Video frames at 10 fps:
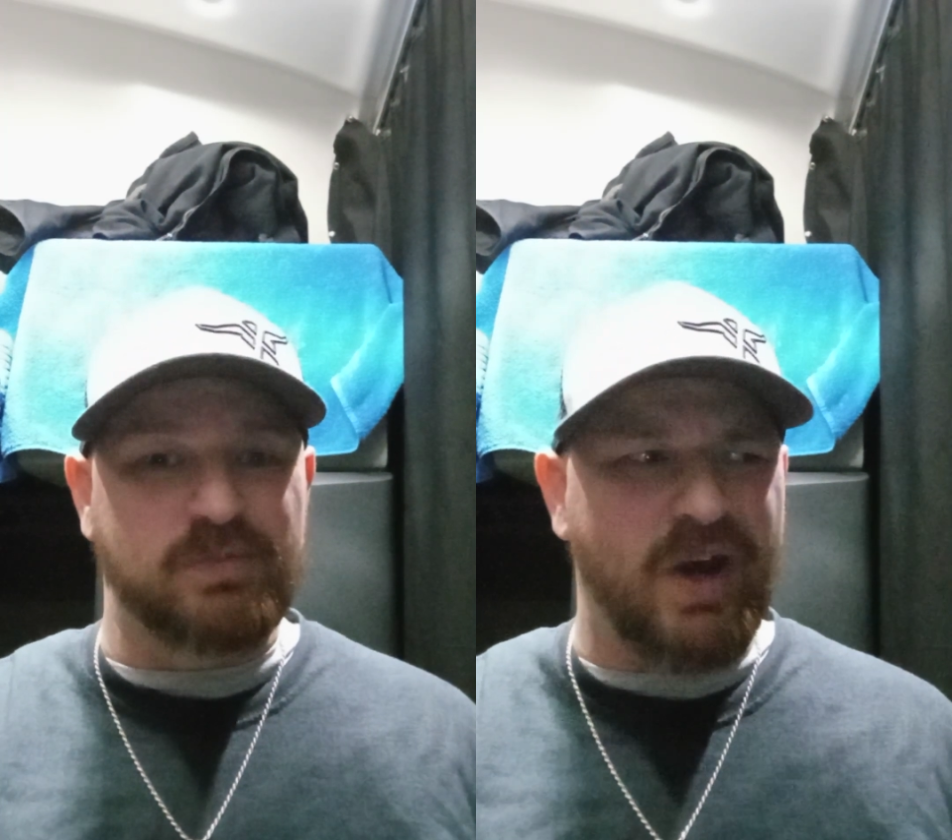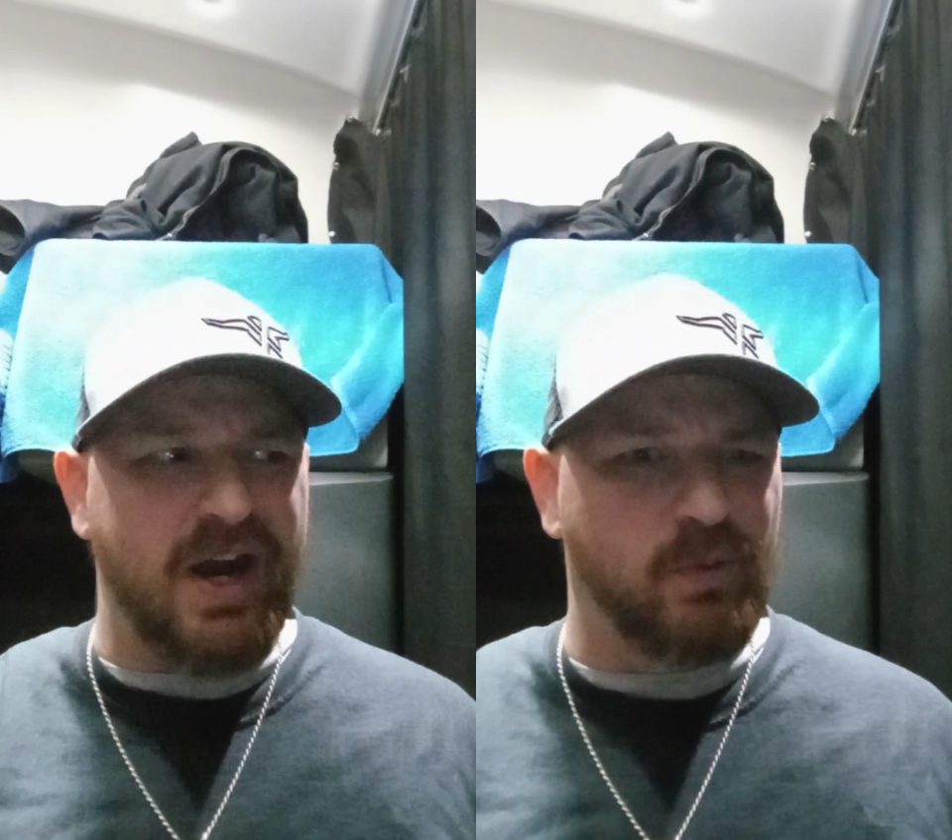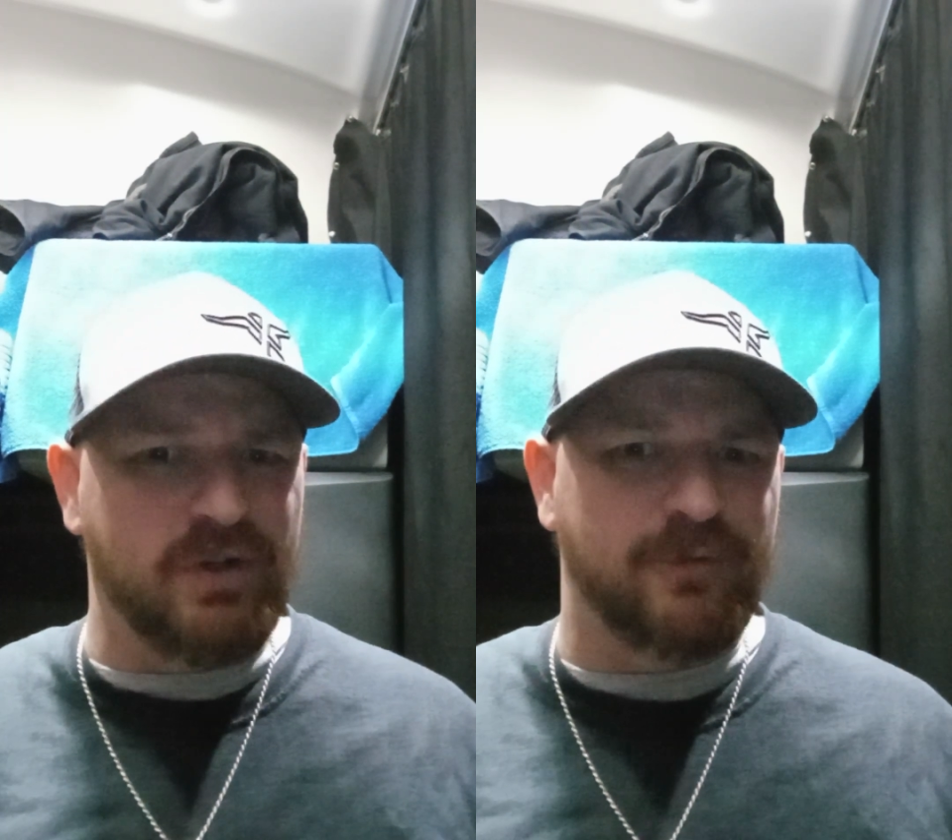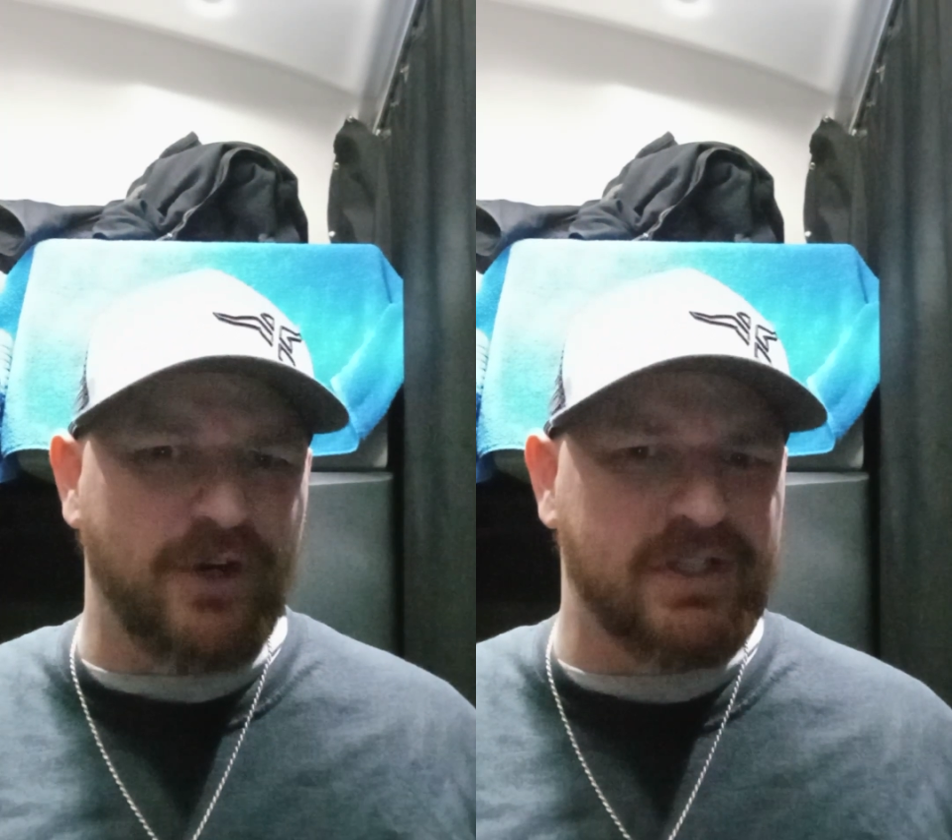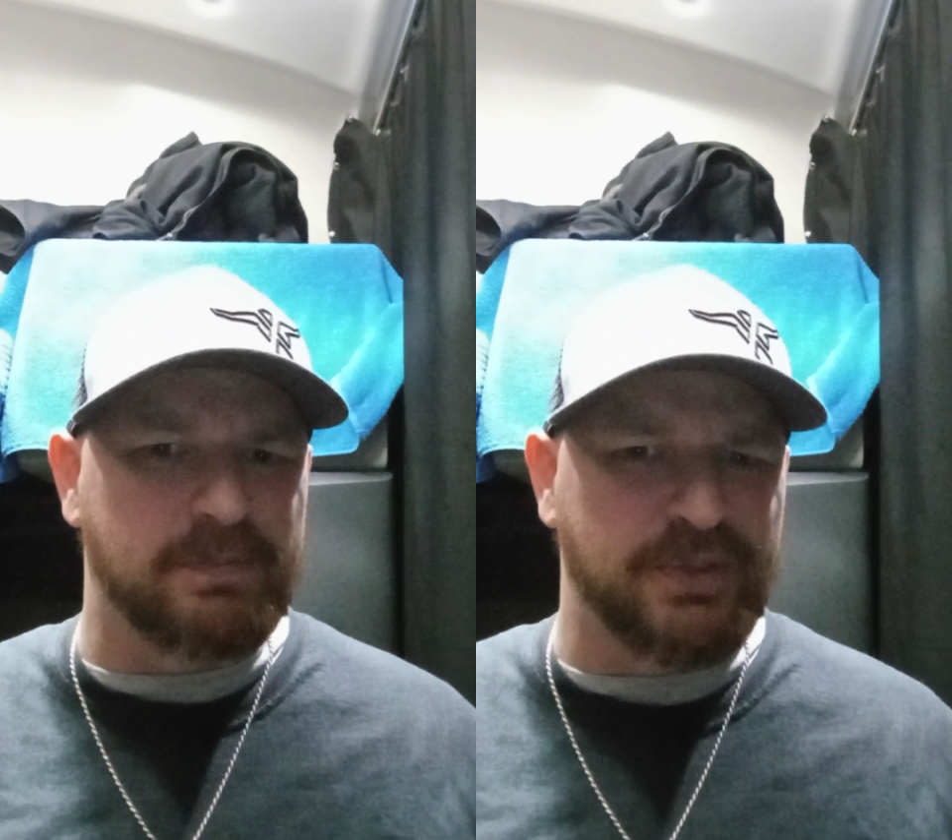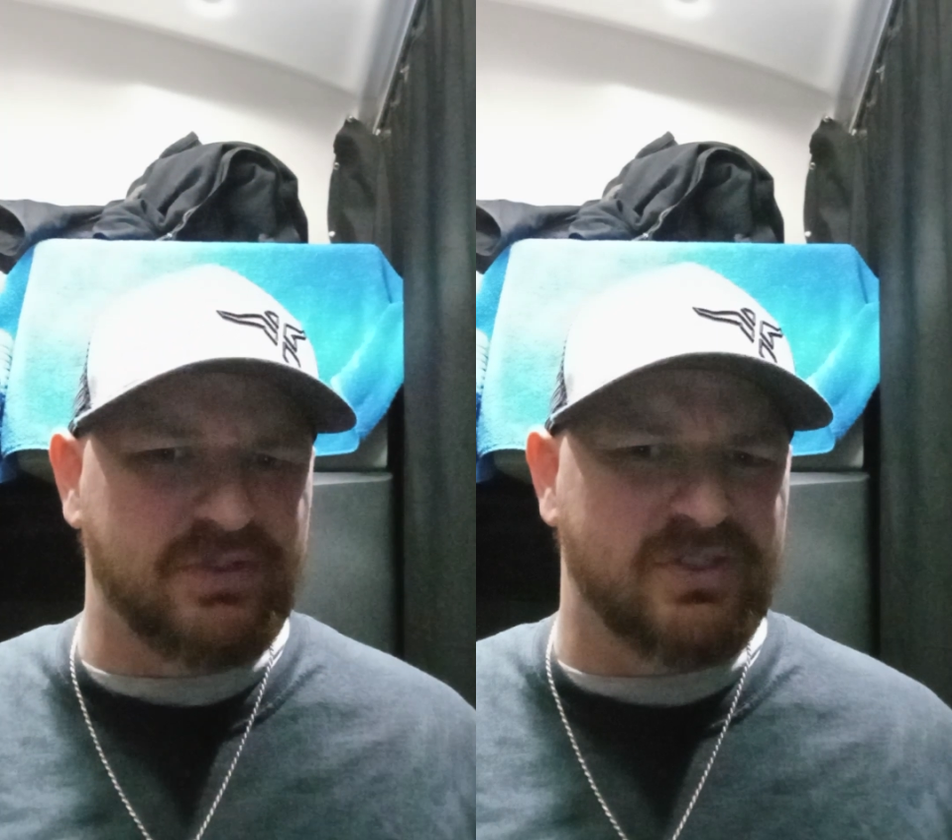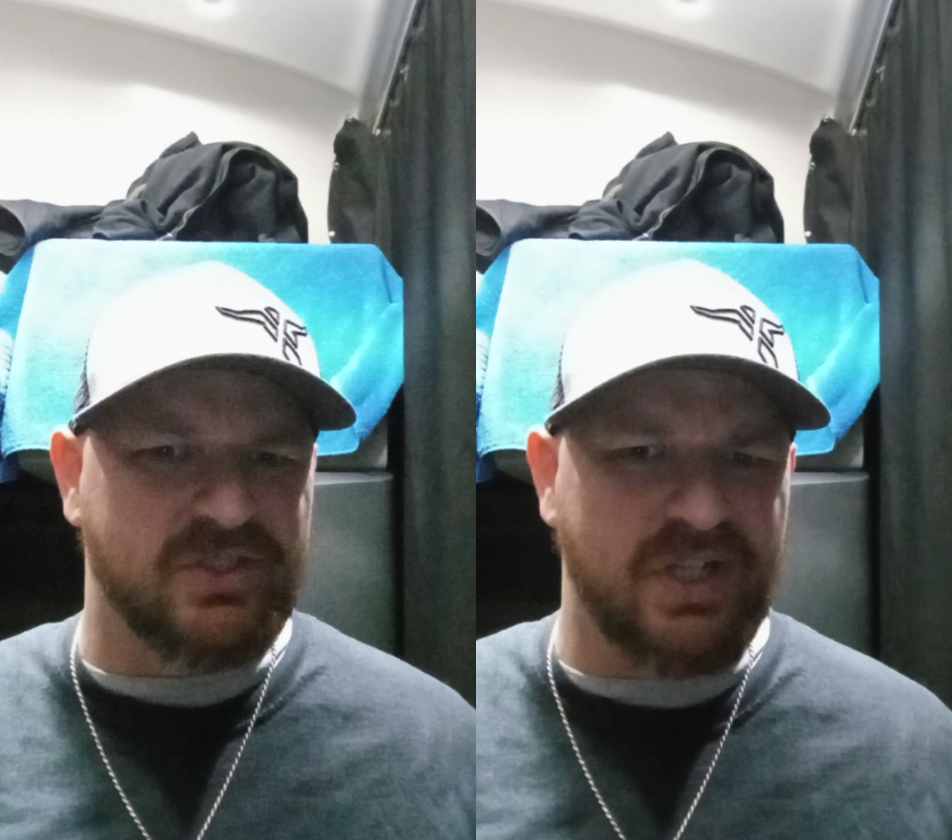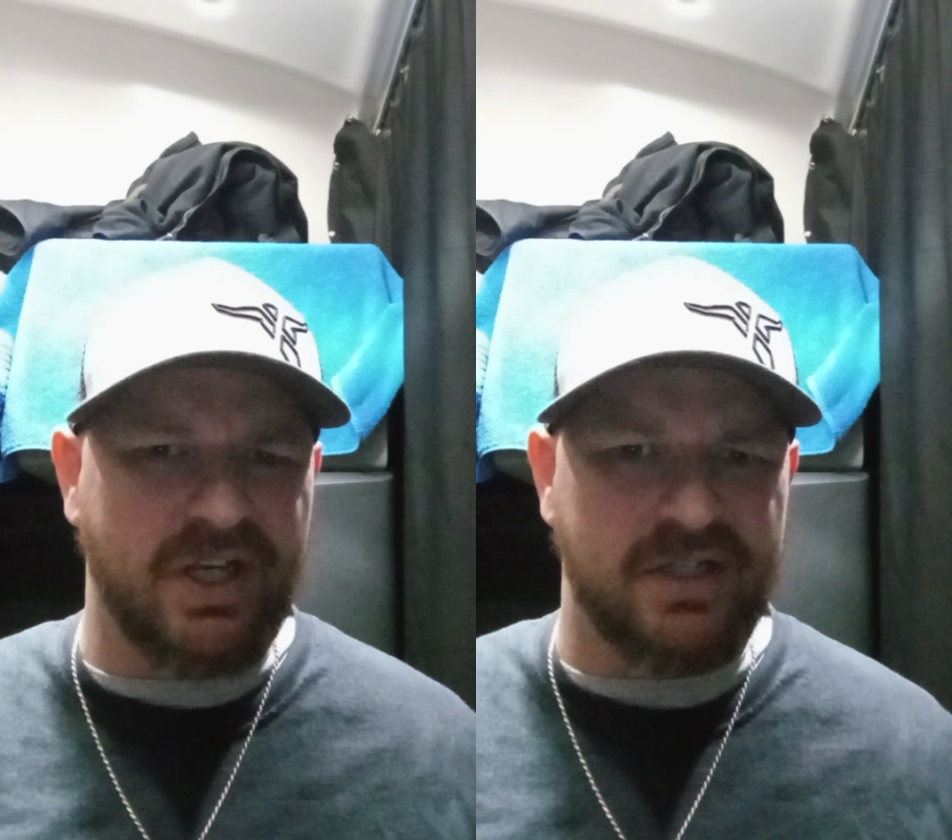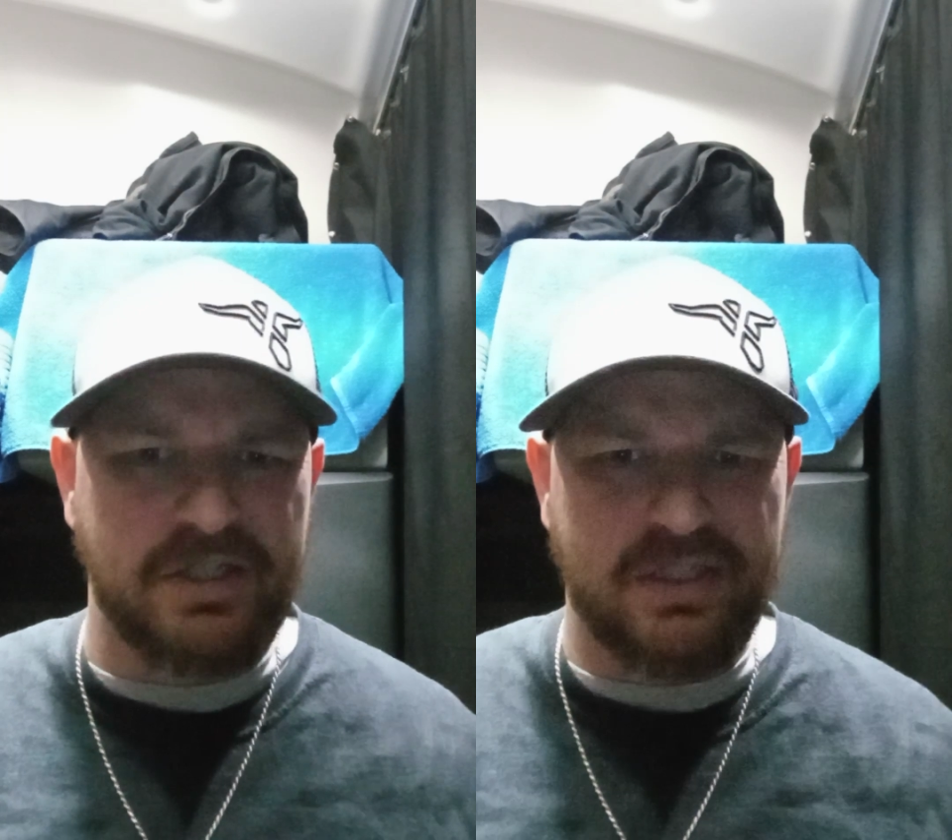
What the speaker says: wow, what a fucking piece of shit.